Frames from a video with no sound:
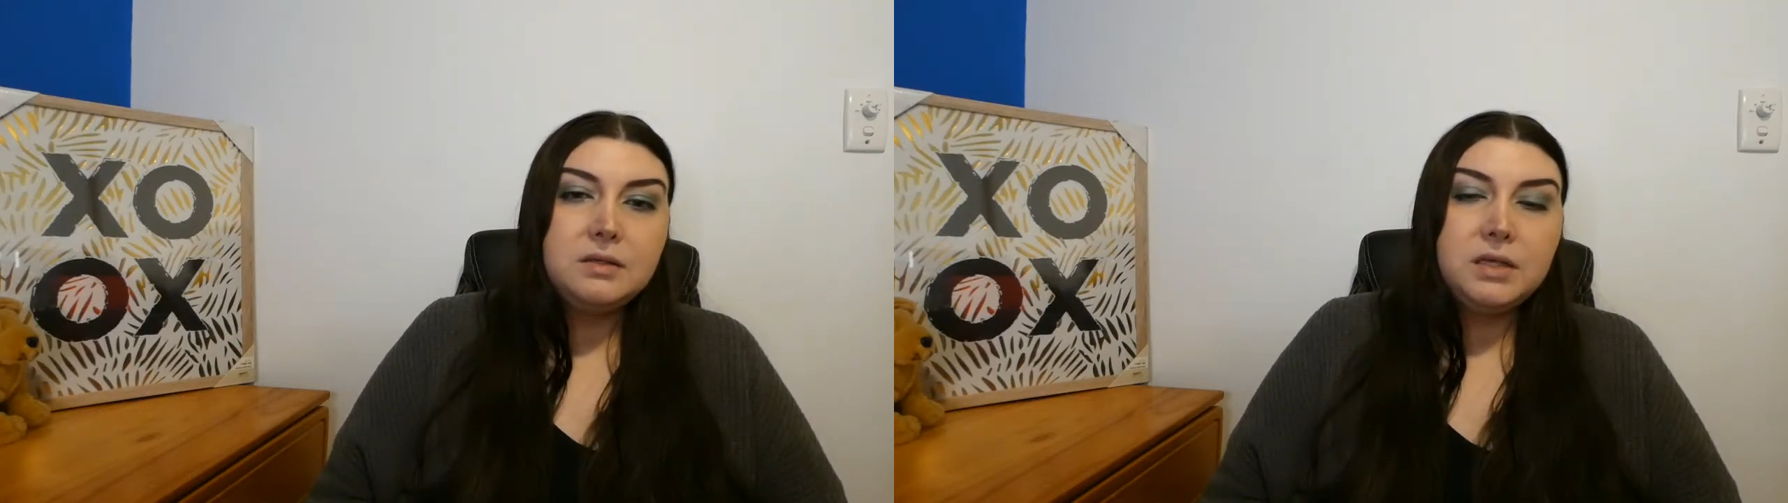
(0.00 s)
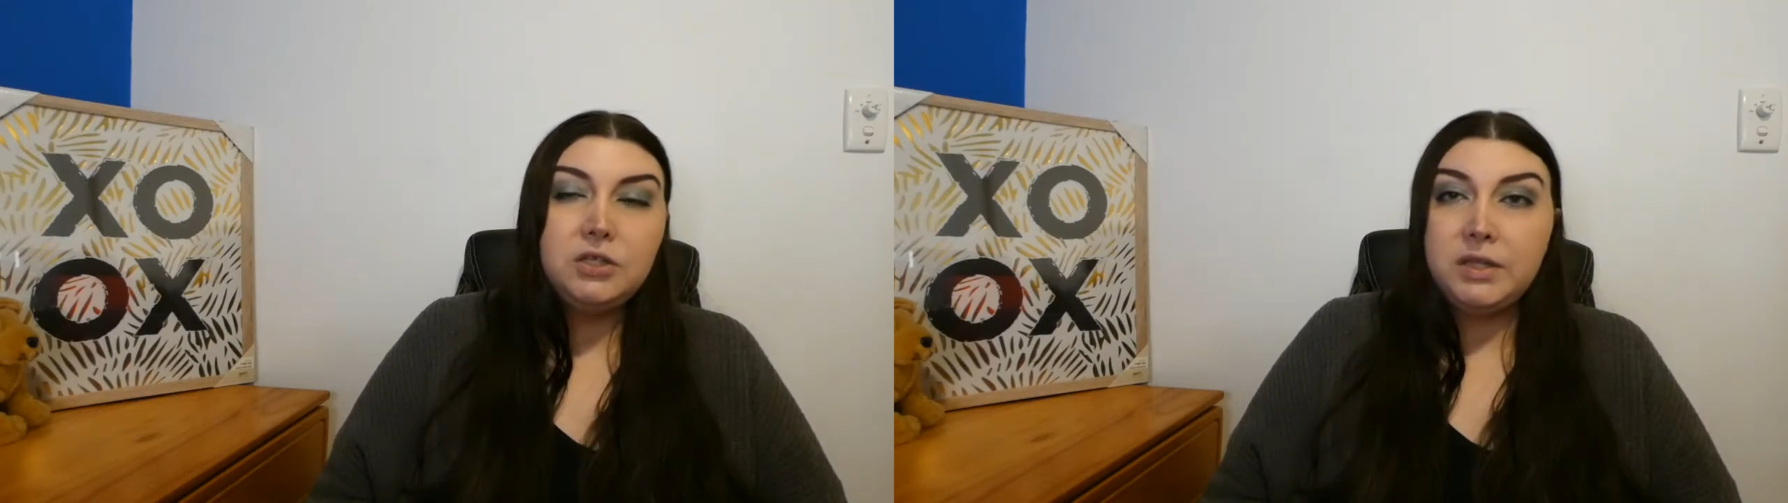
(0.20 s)

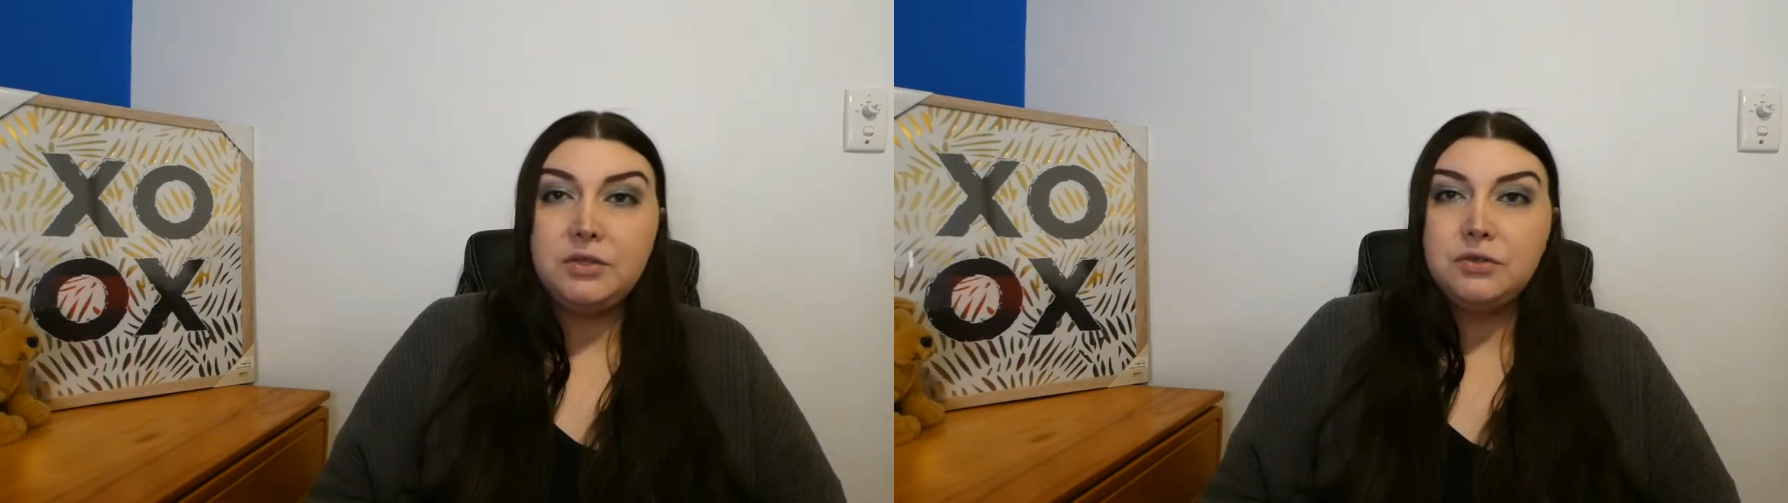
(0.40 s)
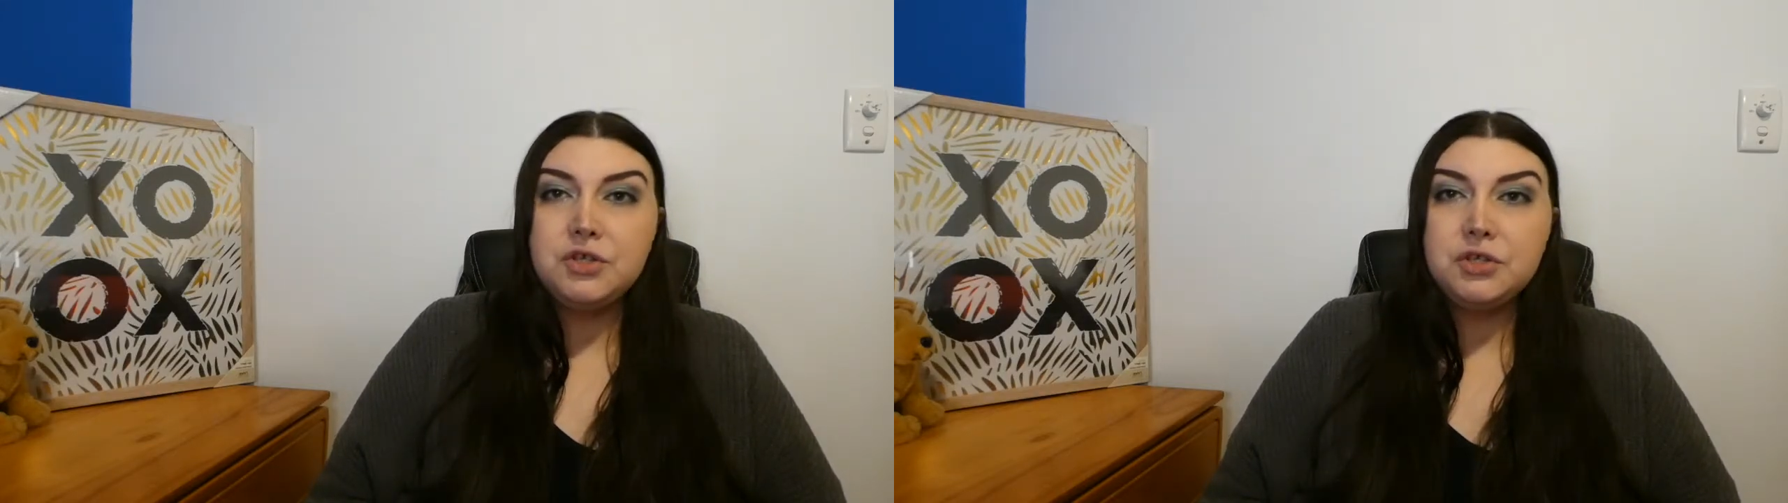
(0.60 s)
it, they
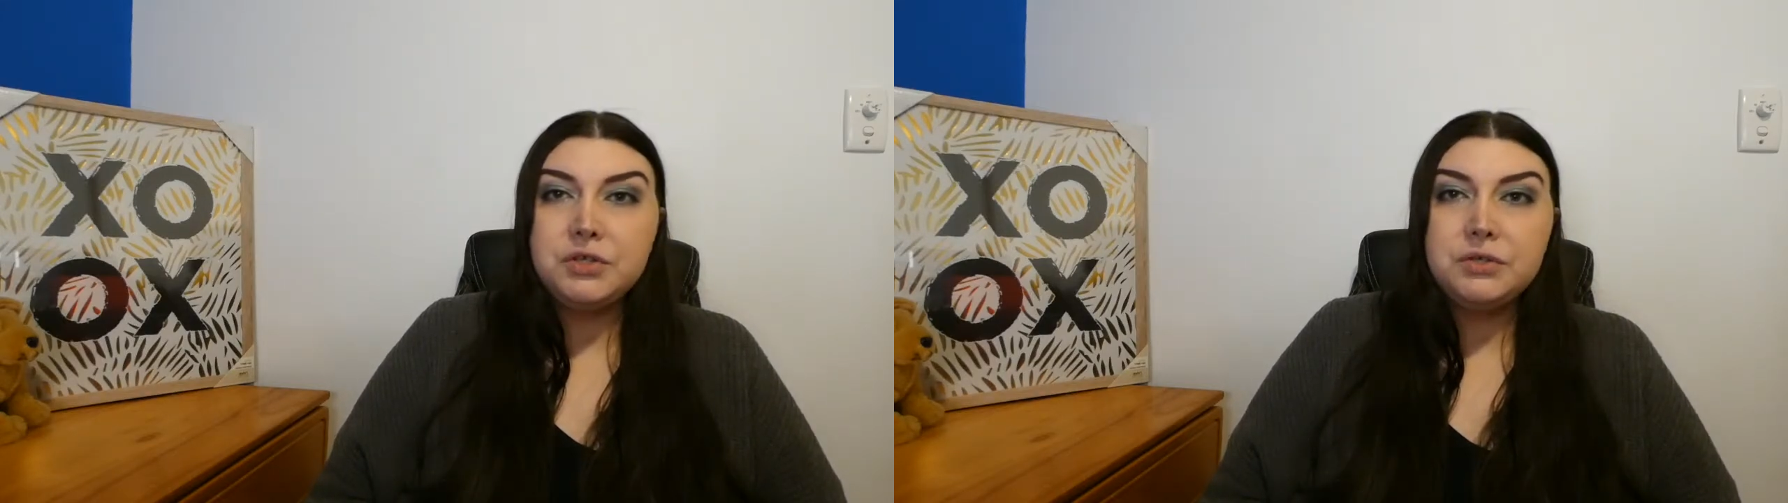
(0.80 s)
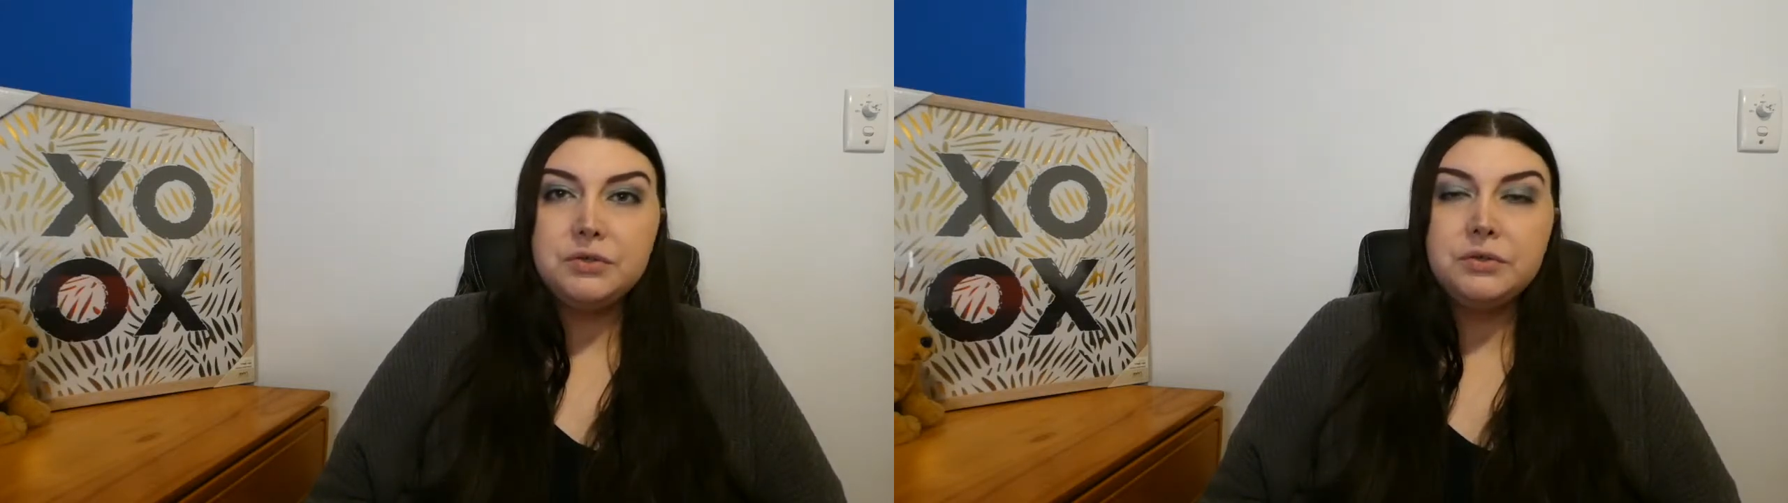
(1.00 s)

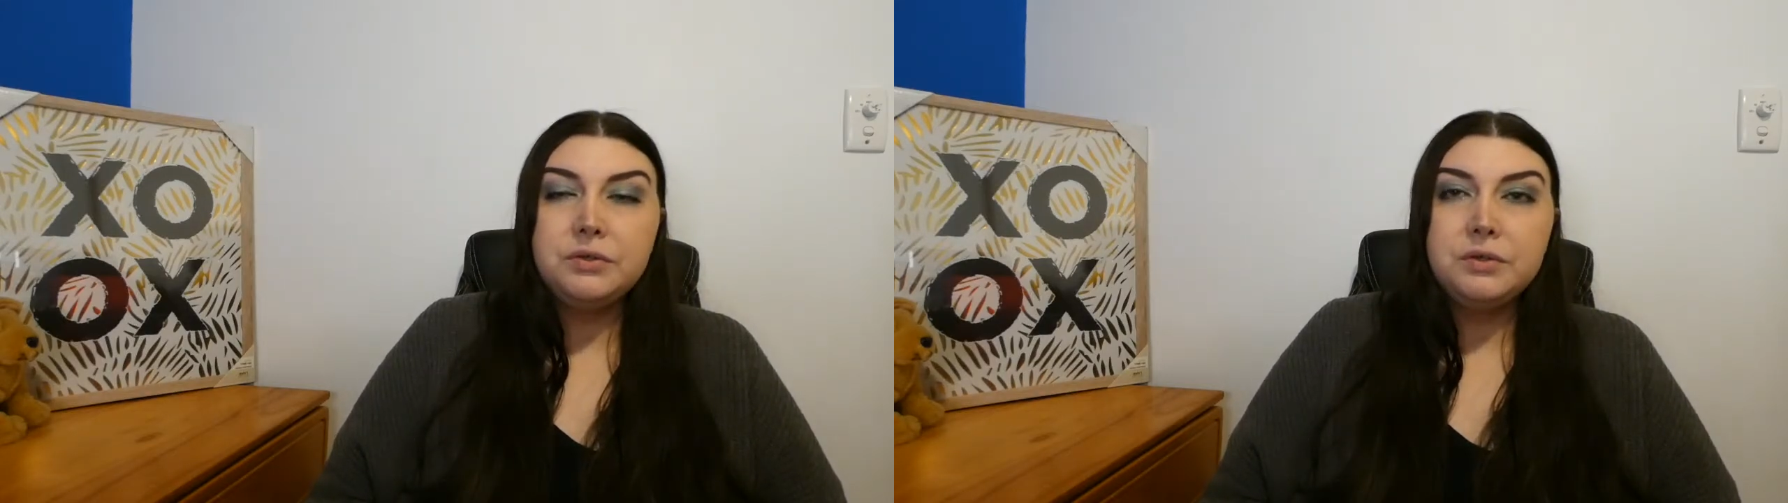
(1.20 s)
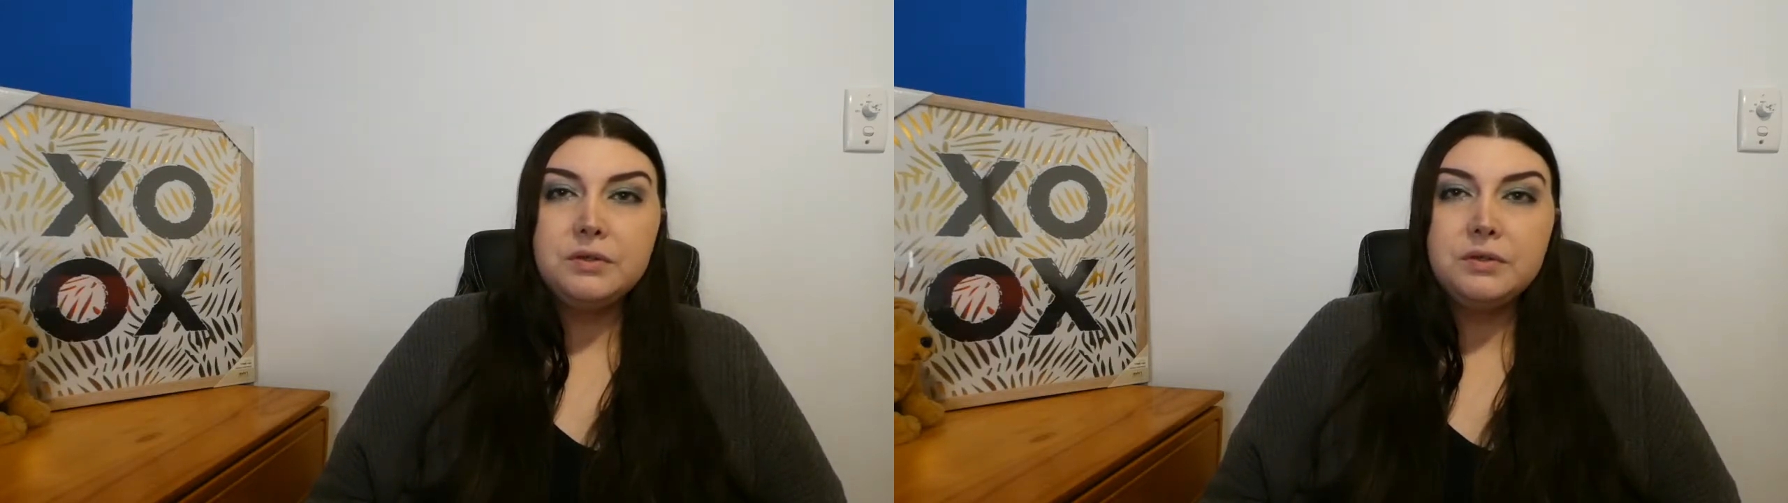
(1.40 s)
usually do,